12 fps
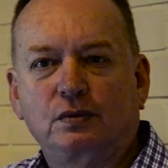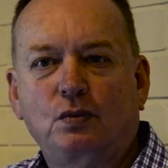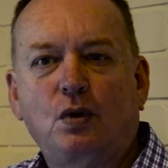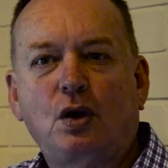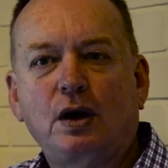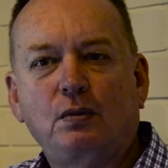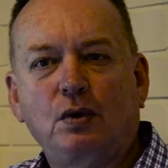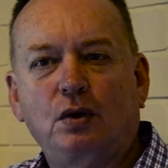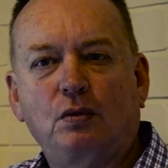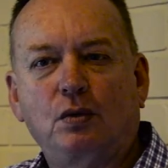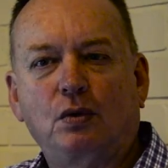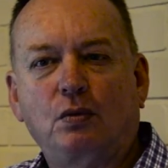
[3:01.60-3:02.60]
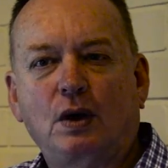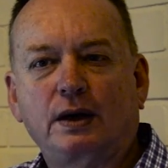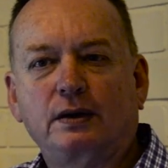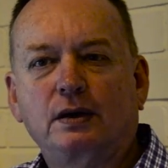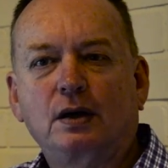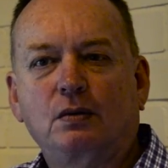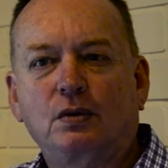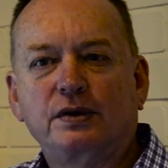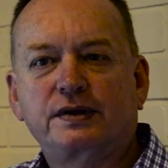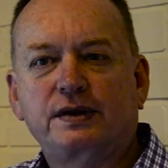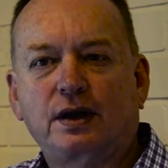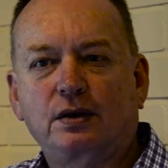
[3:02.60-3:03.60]
and why World War I
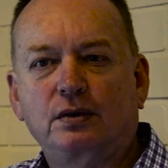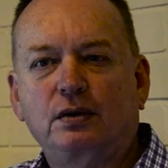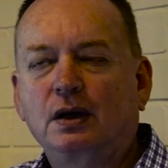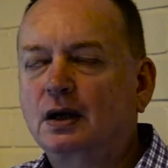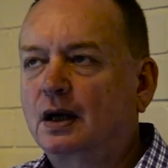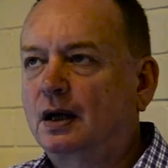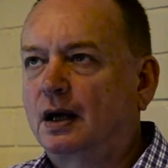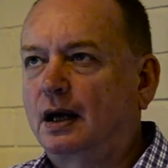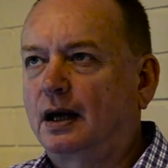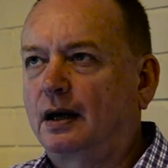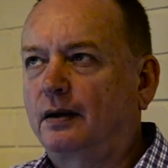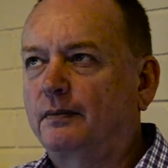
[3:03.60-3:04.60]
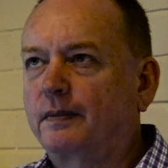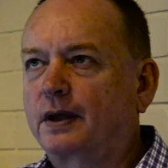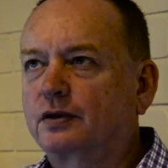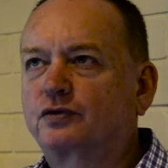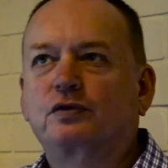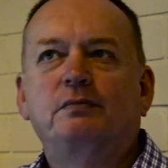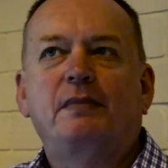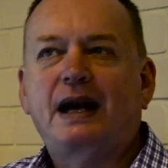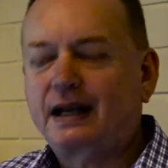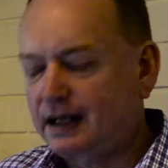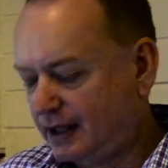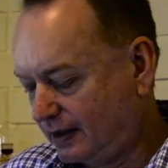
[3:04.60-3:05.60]
was so
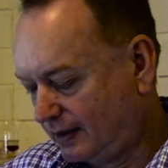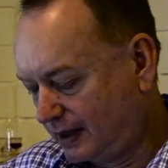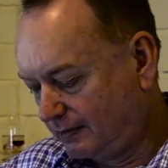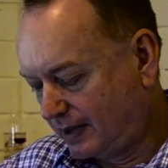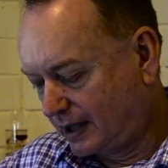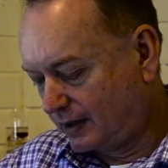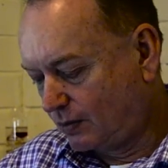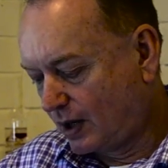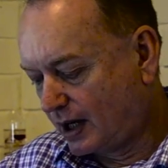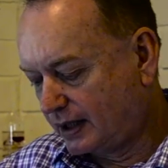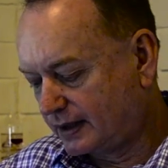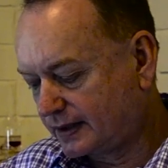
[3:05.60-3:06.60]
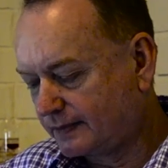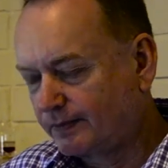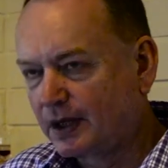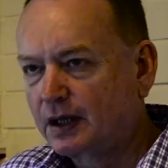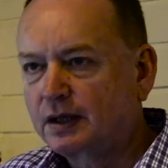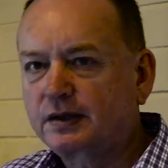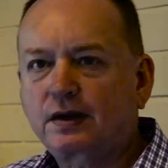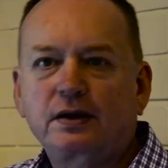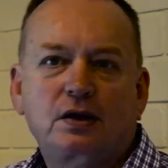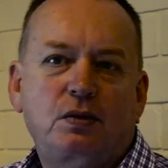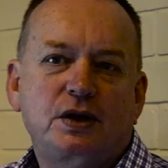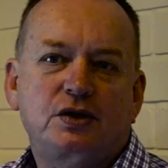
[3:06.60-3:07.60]
dramatic in many ways. So
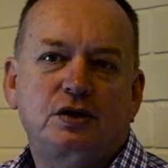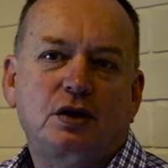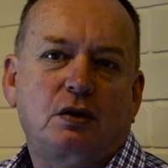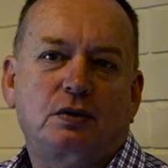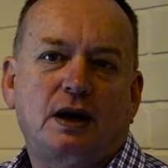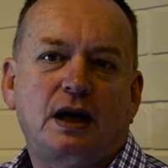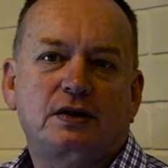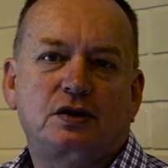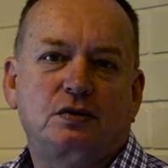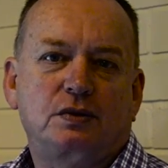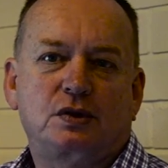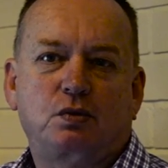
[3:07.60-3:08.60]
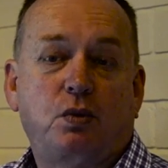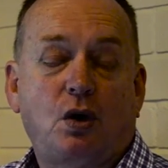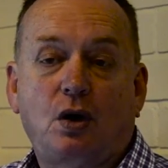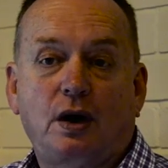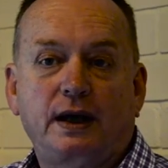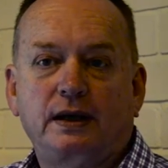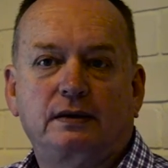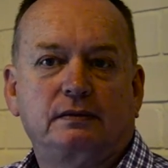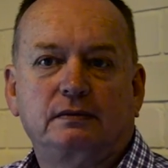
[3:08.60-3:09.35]
the question I would ask you is, why